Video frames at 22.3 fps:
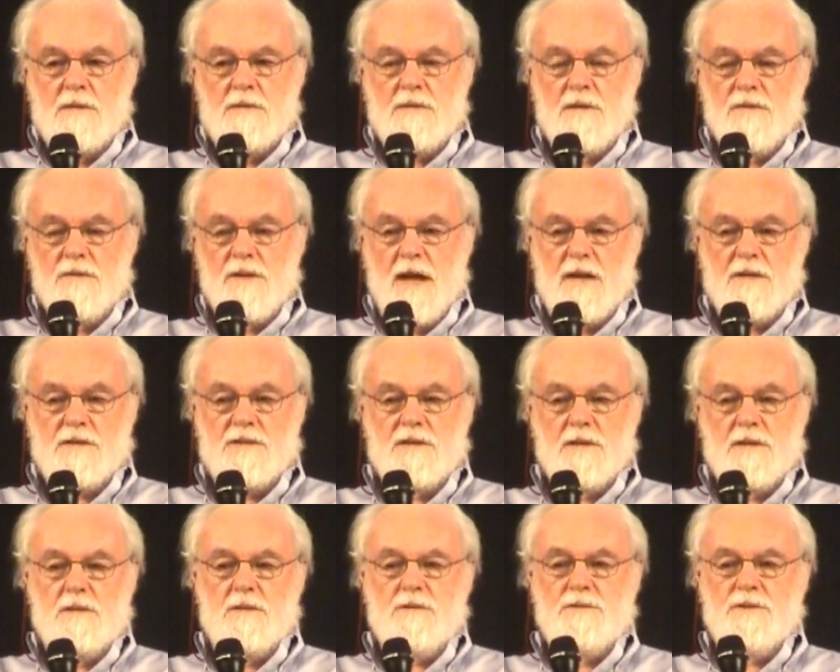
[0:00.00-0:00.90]
So that
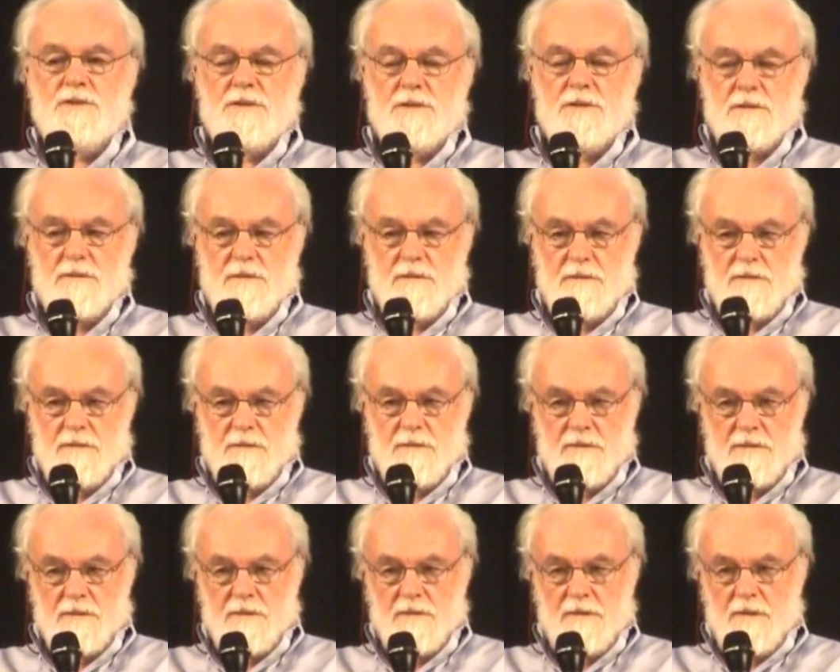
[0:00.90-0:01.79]
solution
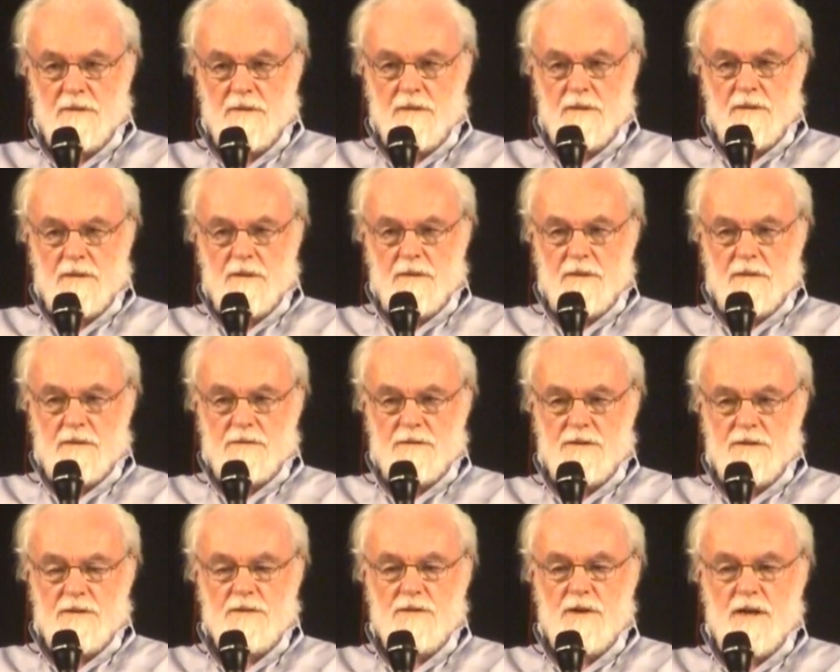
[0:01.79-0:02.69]

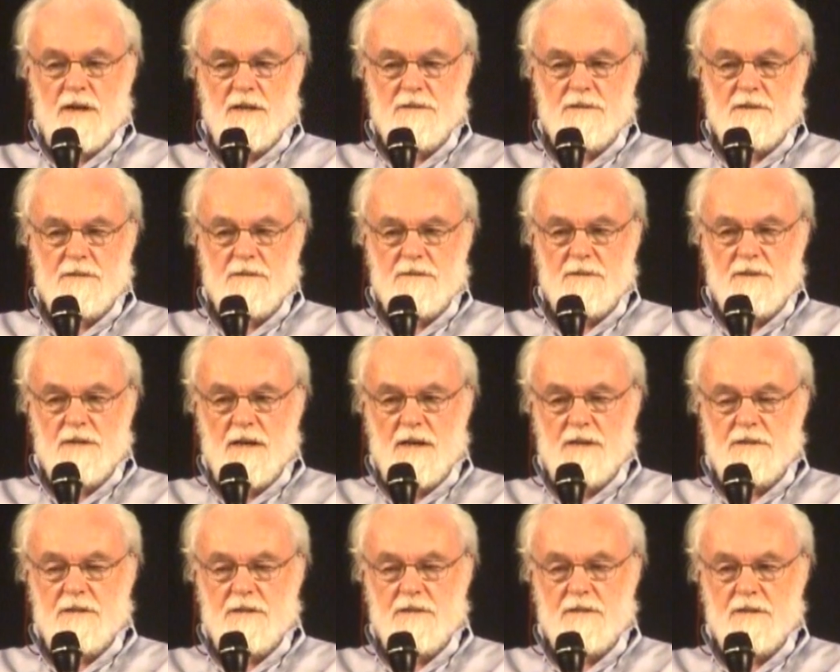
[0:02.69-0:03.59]
to the crisis of the
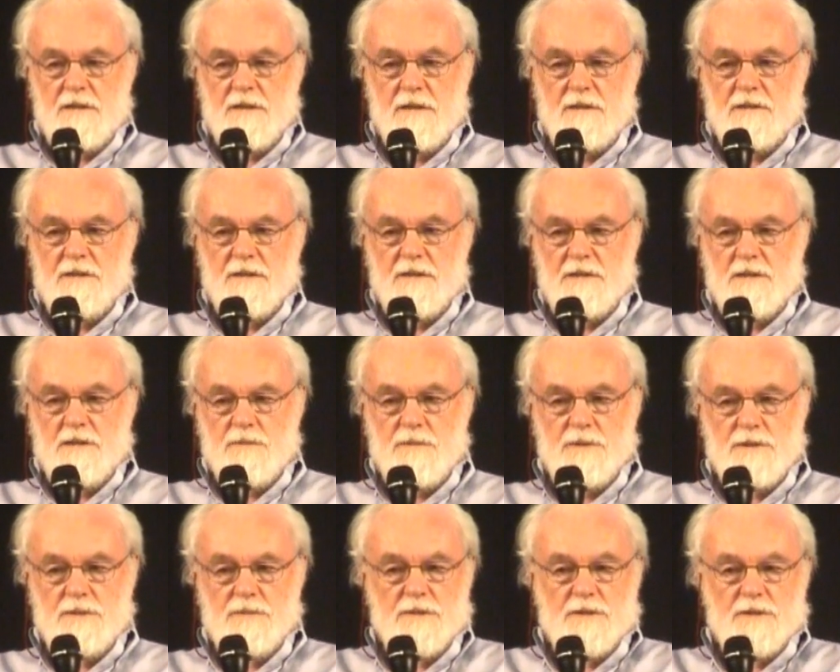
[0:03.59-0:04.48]
1930s,
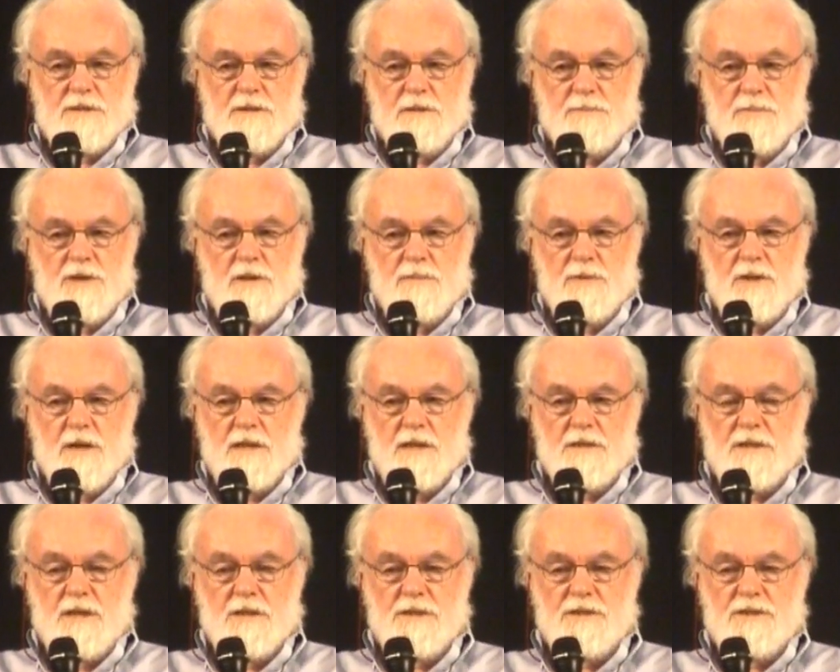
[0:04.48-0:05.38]
which was the
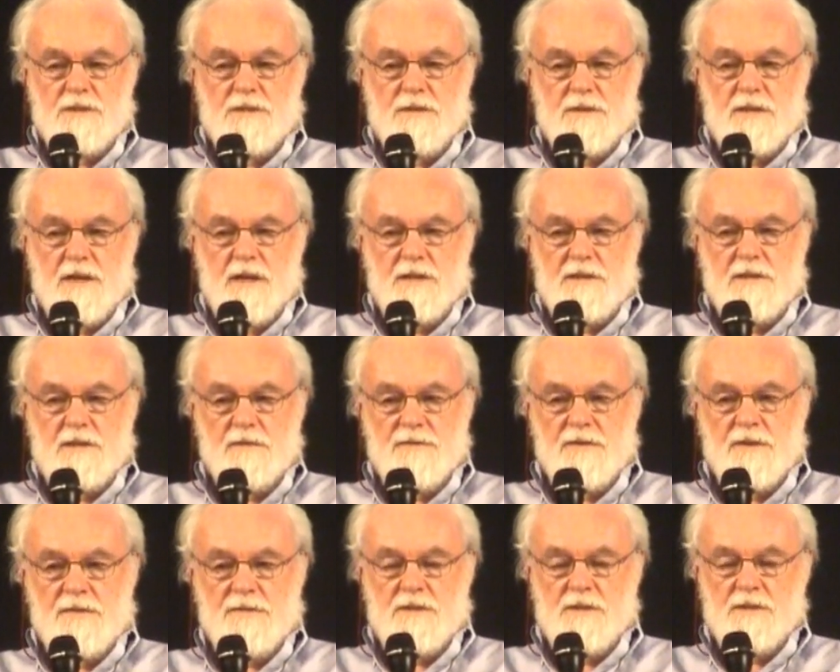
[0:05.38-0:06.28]
suburbanization of the
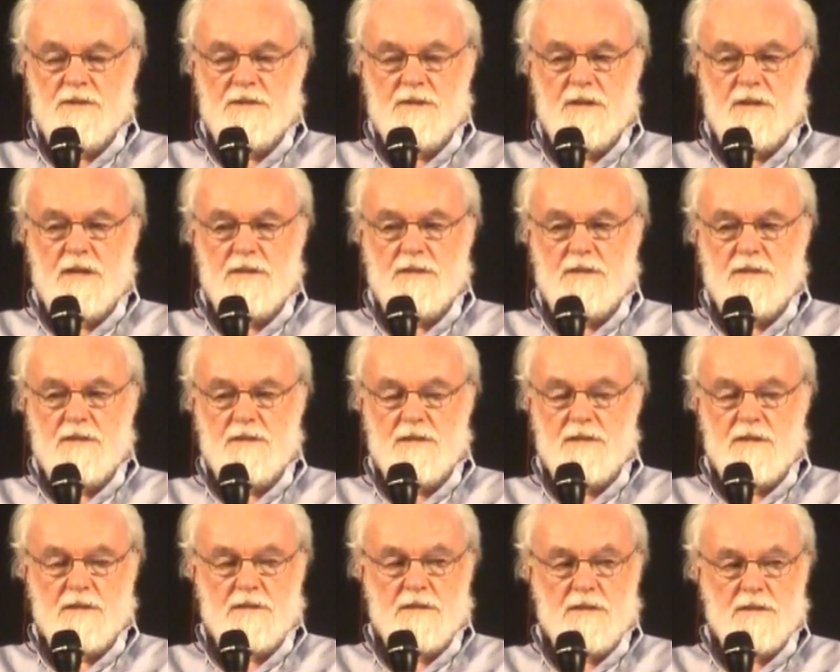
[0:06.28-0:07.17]
1950s and
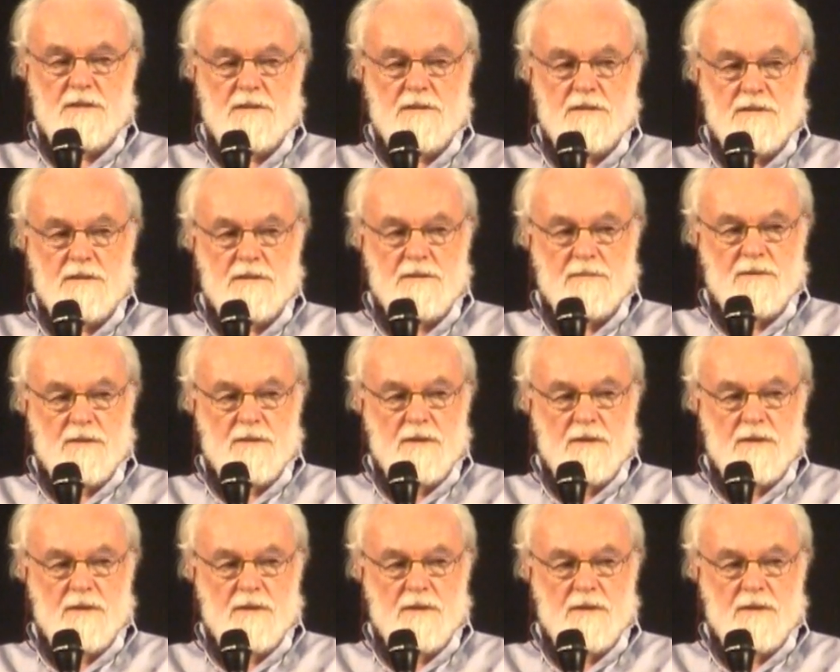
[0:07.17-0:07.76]
1960s,